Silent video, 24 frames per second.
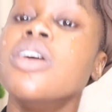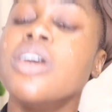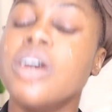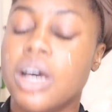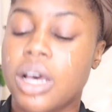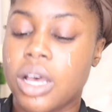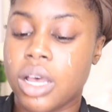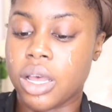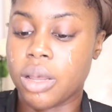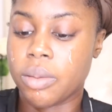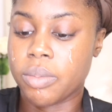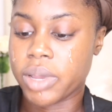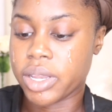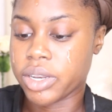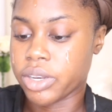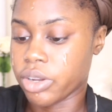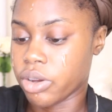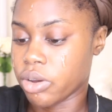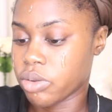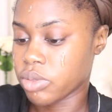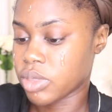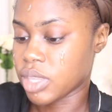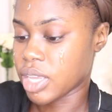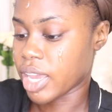I
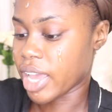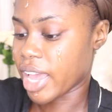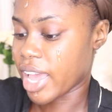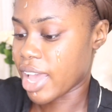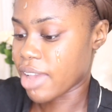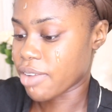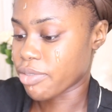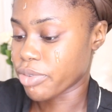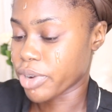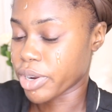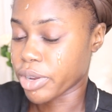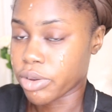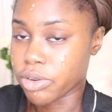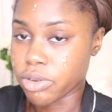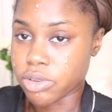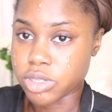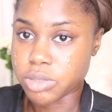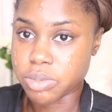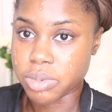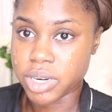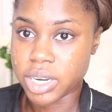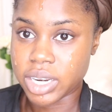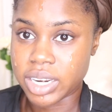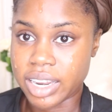don't think I have wrinkles,
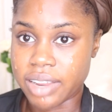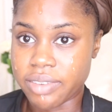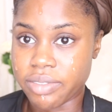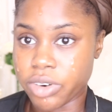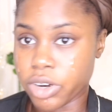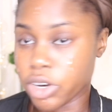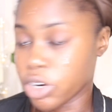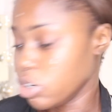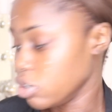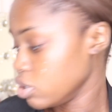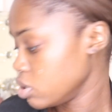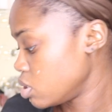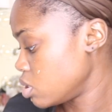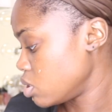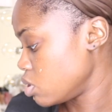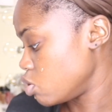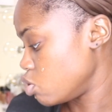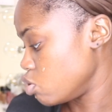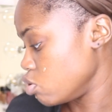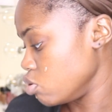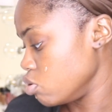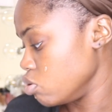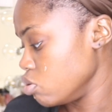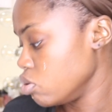but it never hurts
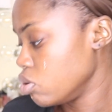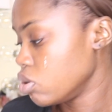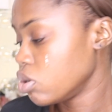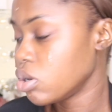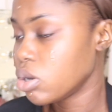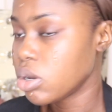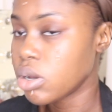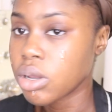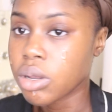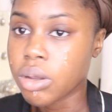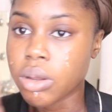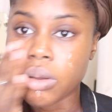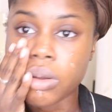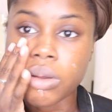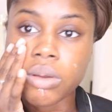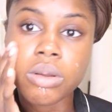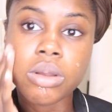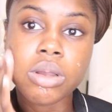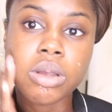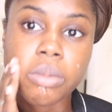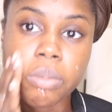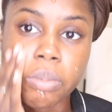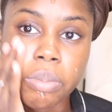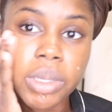to
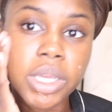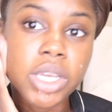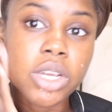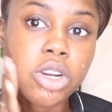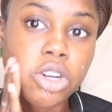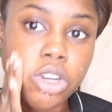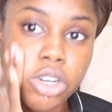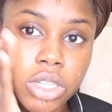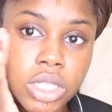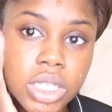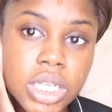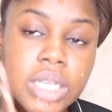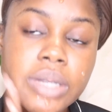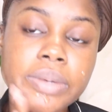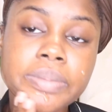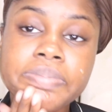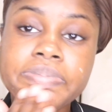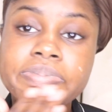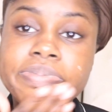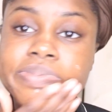be early.